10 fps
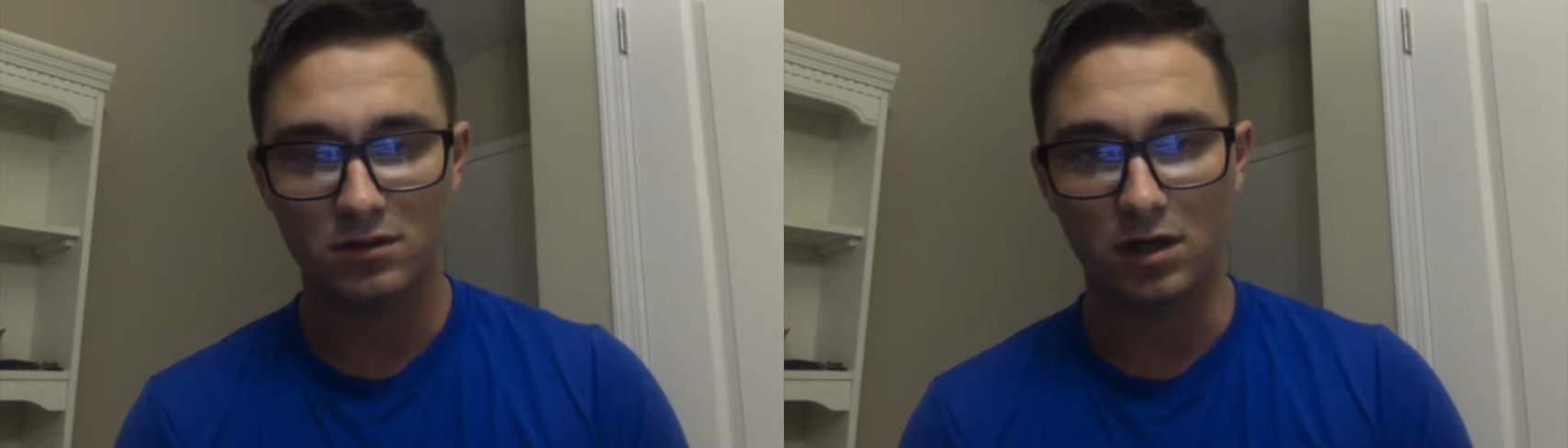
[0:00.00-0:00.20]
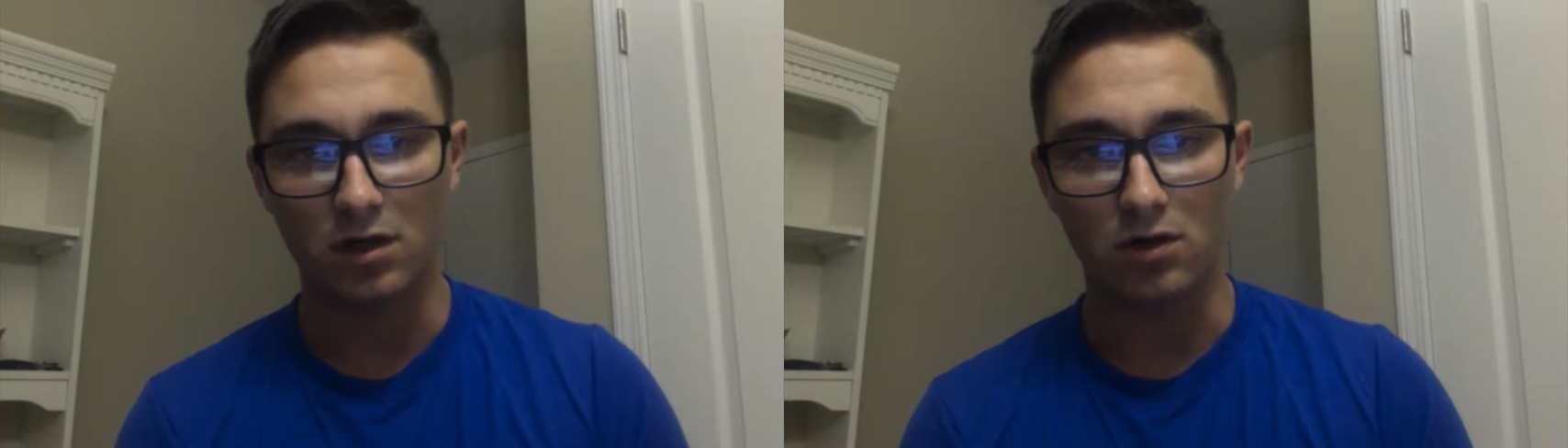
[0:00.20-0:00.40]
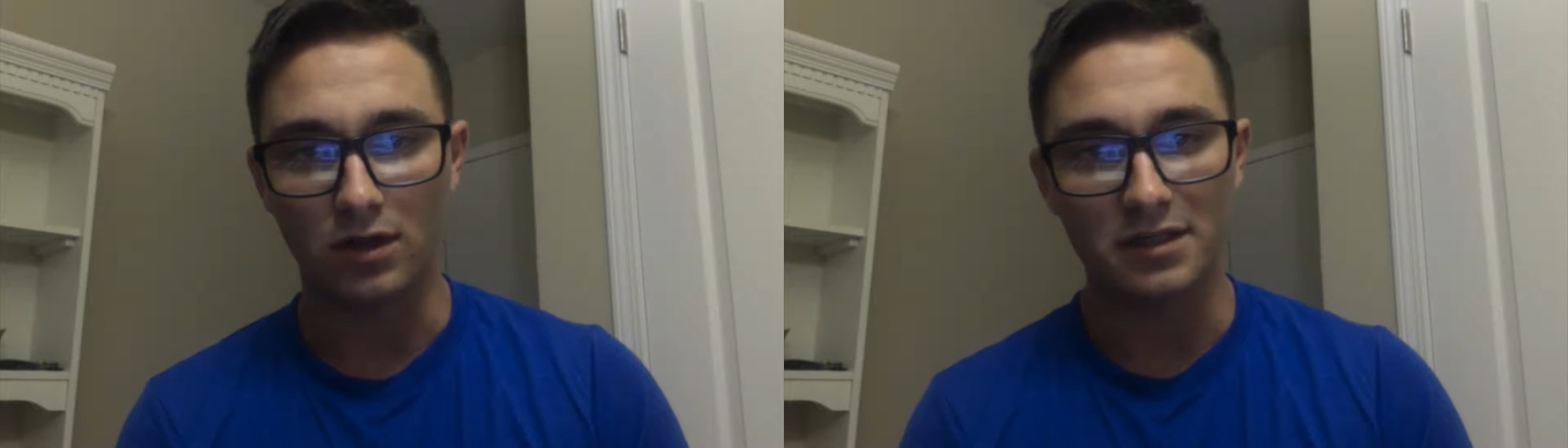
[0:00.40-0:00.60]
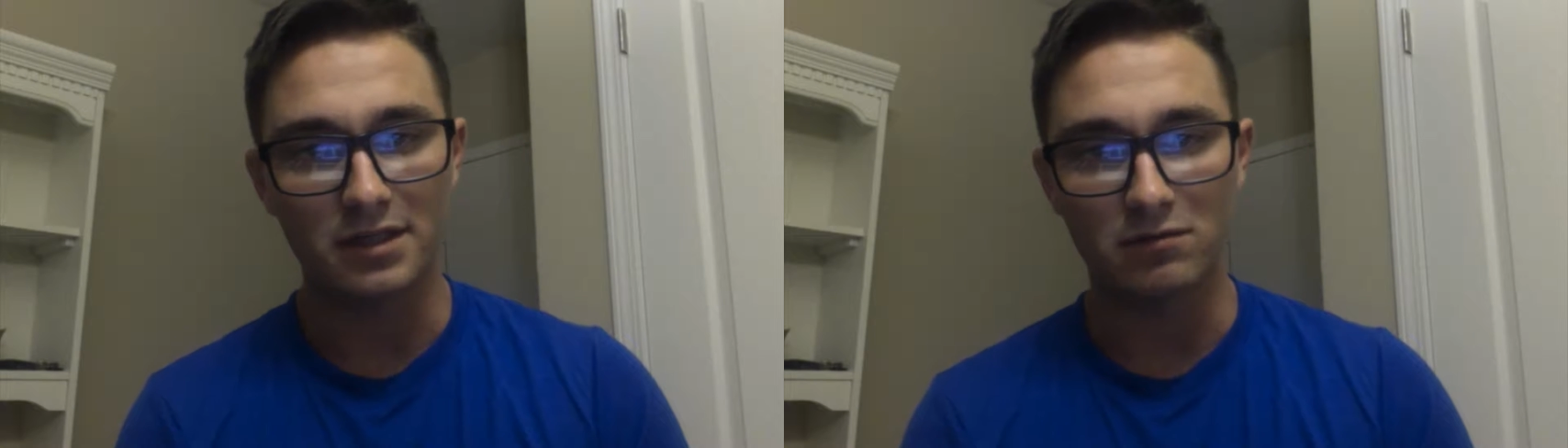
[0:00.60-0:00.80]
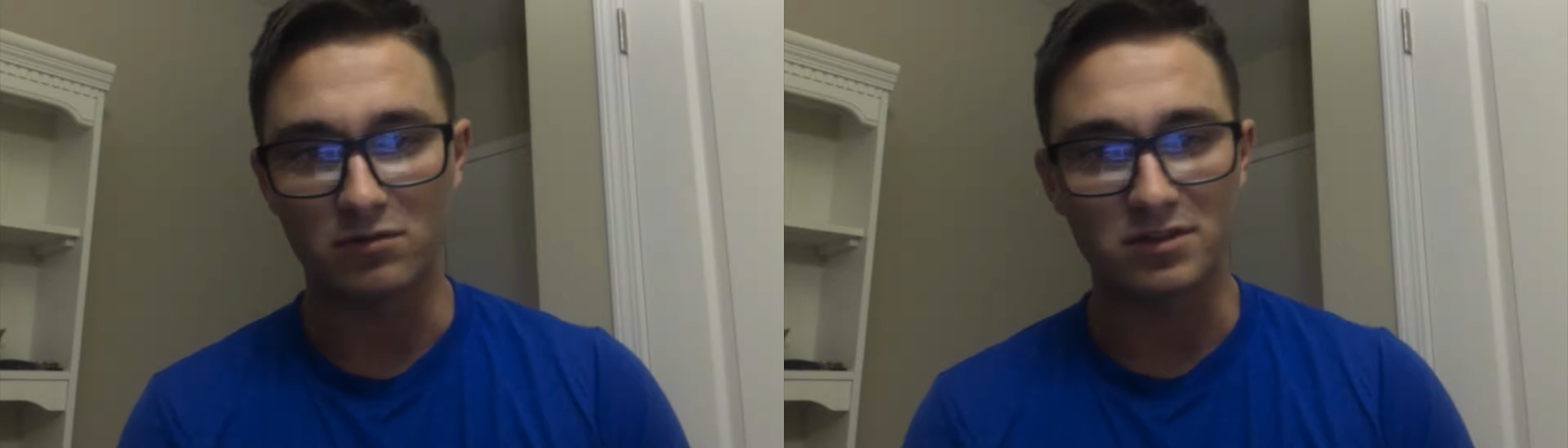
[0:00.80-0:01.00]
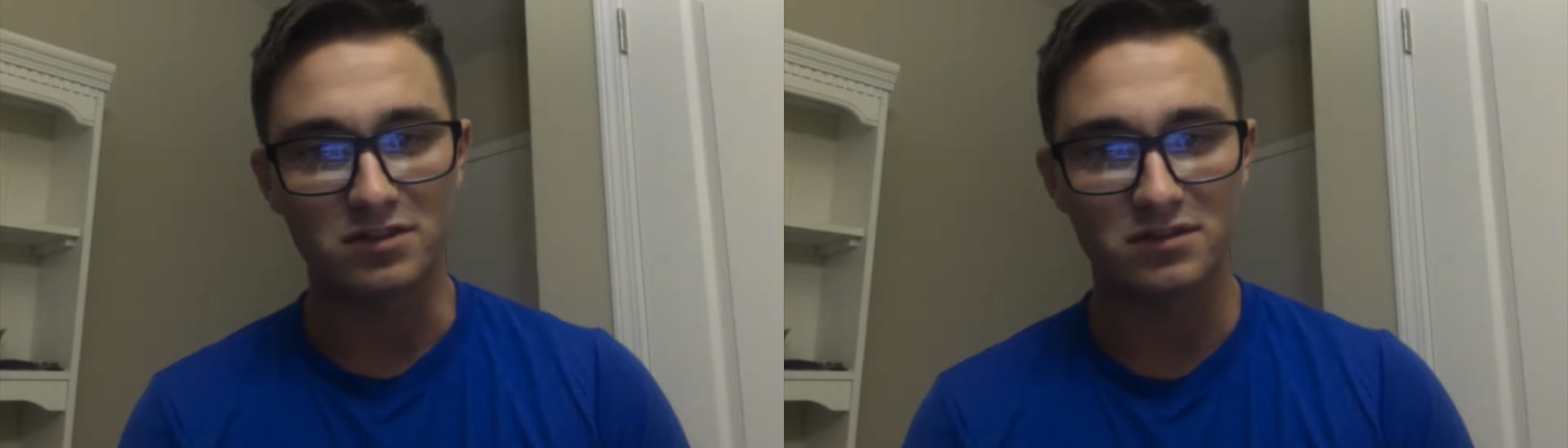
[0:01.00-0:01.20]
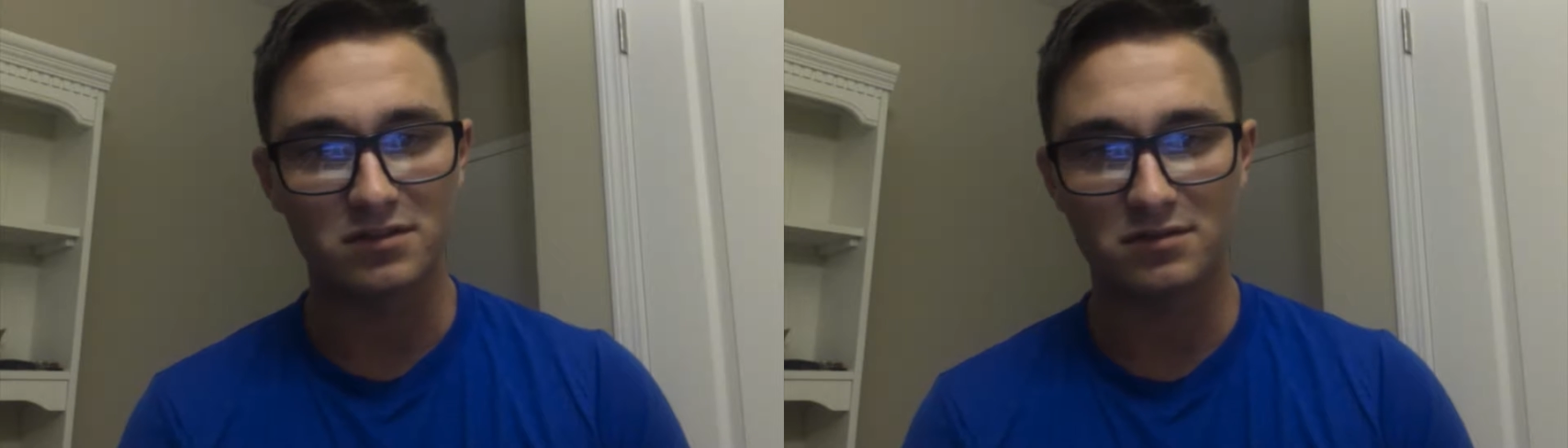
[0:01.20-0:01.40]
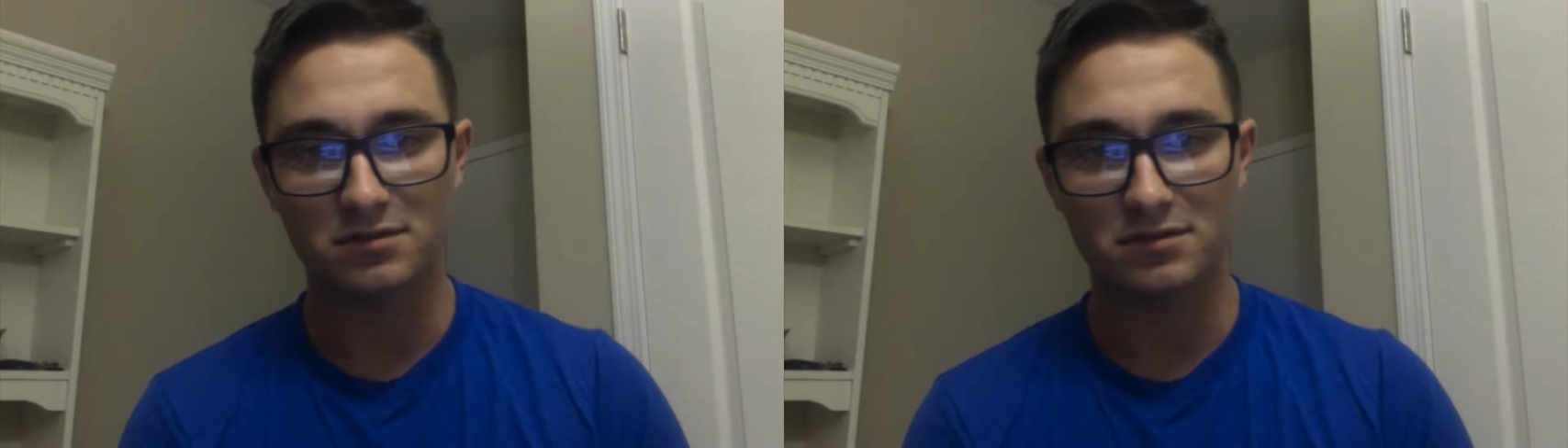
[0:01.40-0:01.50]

all I did was